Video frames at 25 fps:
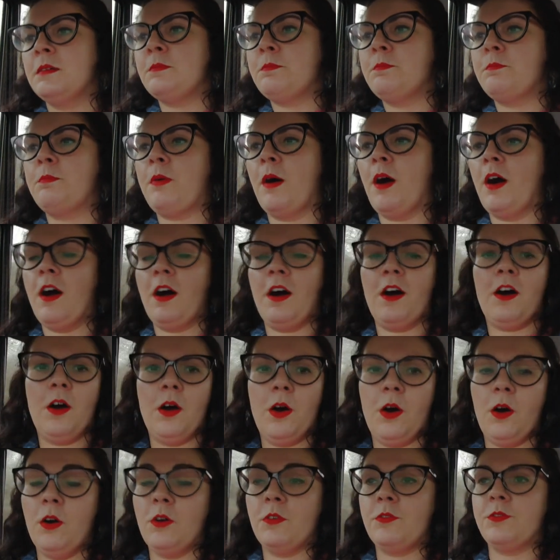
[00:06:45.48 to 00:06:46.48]
part
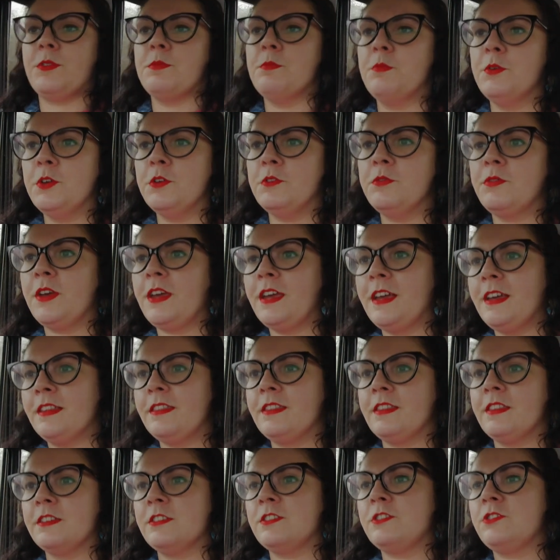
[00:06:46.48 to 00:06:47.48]
of the movie
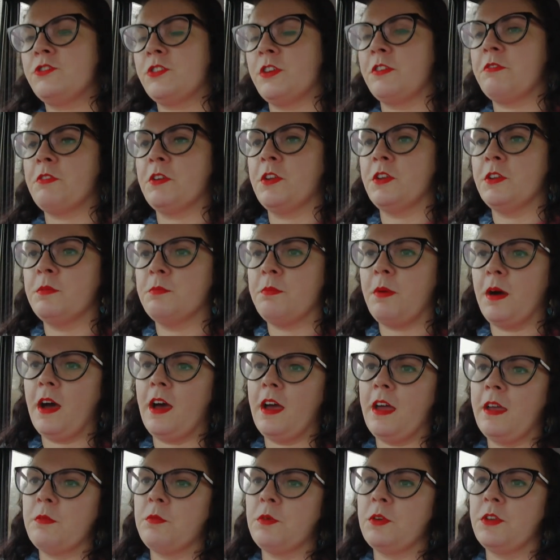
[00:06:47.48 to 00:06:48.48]
that's driven
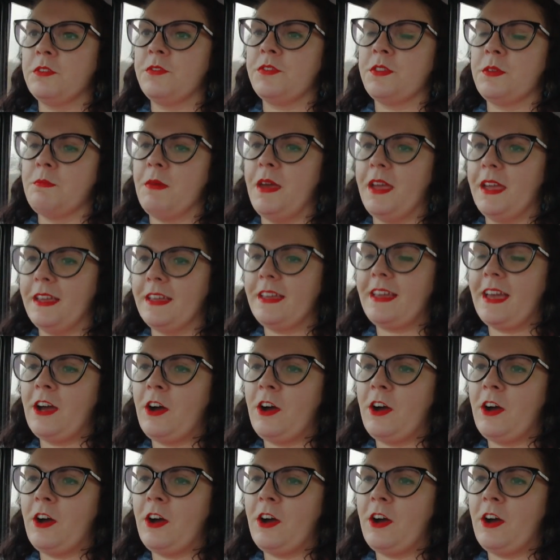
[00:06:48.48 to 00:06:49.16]
by one of the main